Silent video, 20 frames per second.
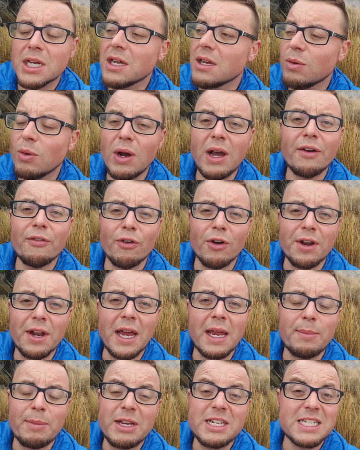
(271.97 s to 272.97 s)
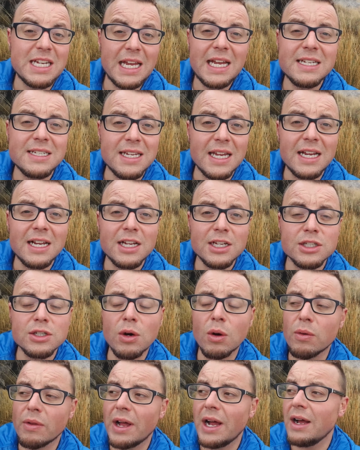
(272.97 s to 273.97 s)
whatever her name is, Izzy, let's
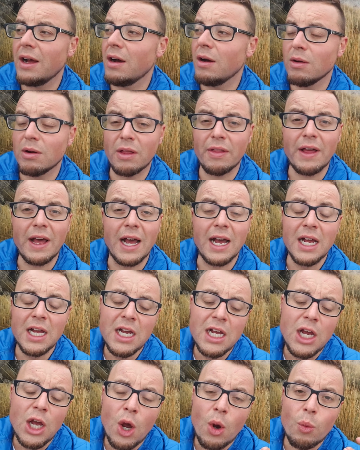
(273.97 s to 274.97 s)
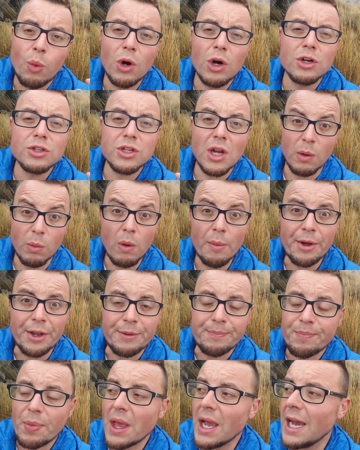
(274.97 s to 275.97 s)
call that all of that, was a
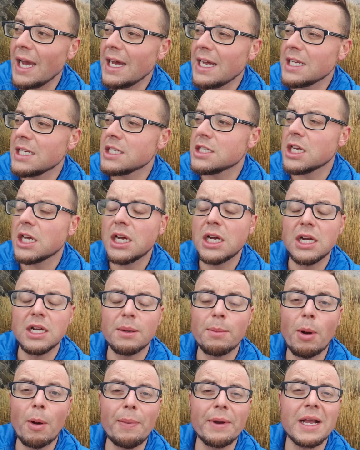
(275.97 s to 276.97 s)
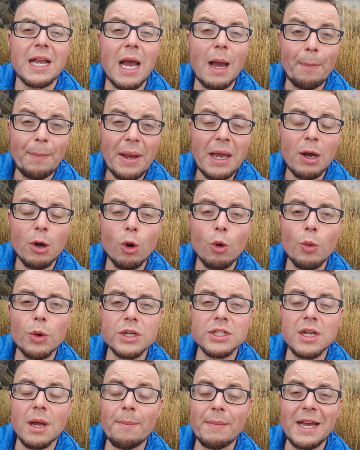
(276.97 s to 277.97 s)
woman, and Popocatépetl
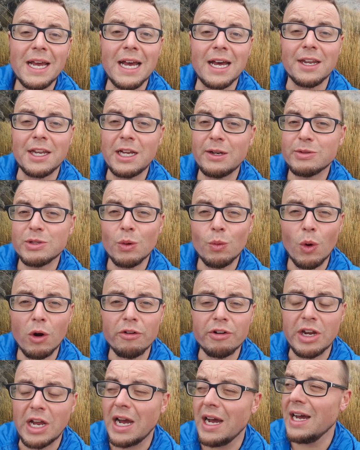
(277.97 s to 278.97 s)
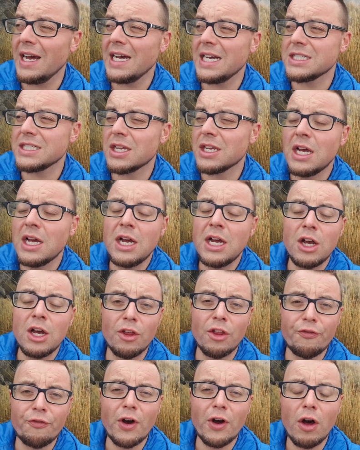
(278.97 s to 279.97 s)
was a man. He was a warrior, and
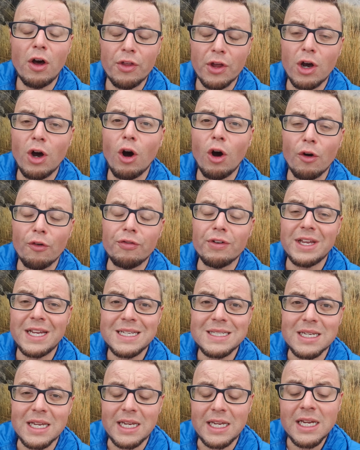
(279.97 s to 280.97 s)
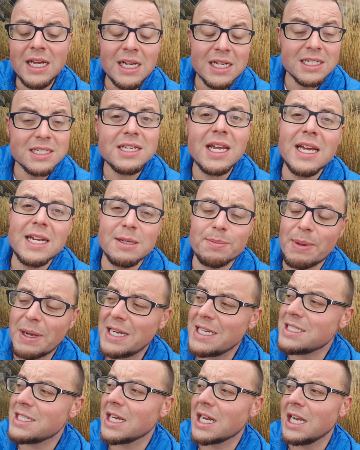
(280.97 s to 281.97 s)
the father of Izzy said
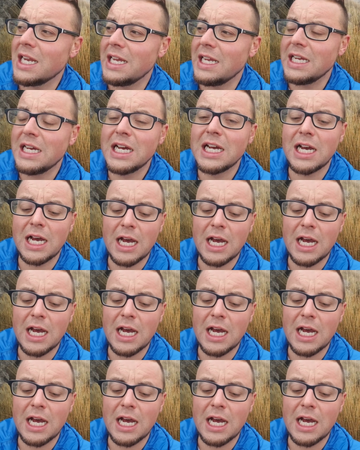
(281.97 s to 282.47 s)
basically